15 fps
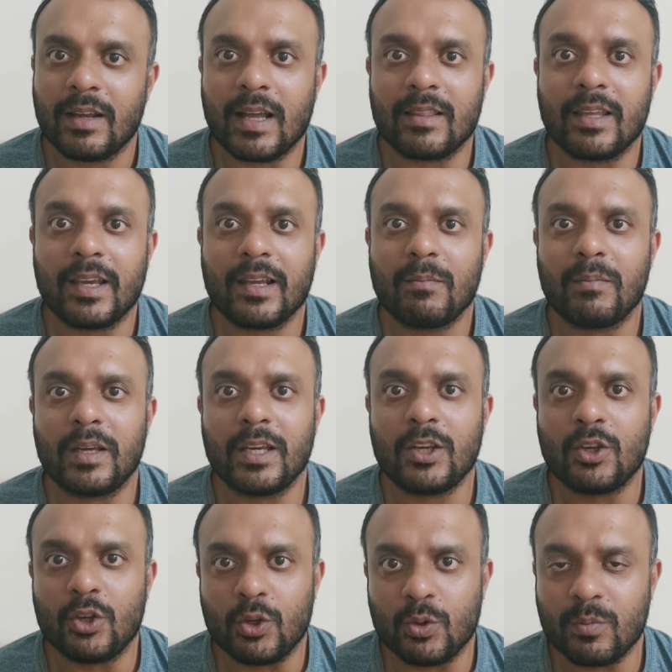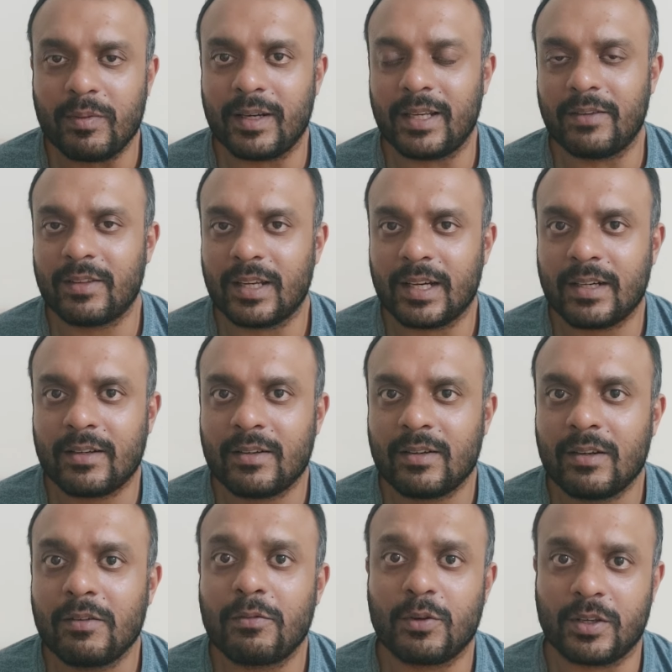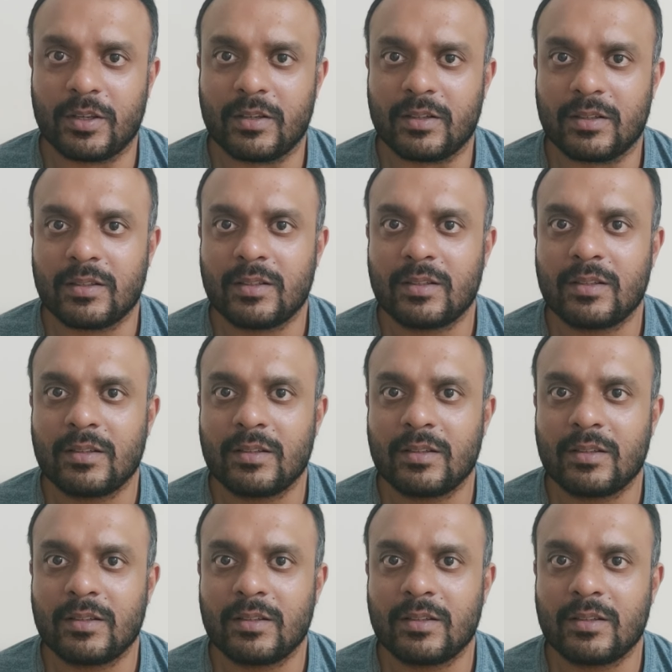and they can make you believe that for years.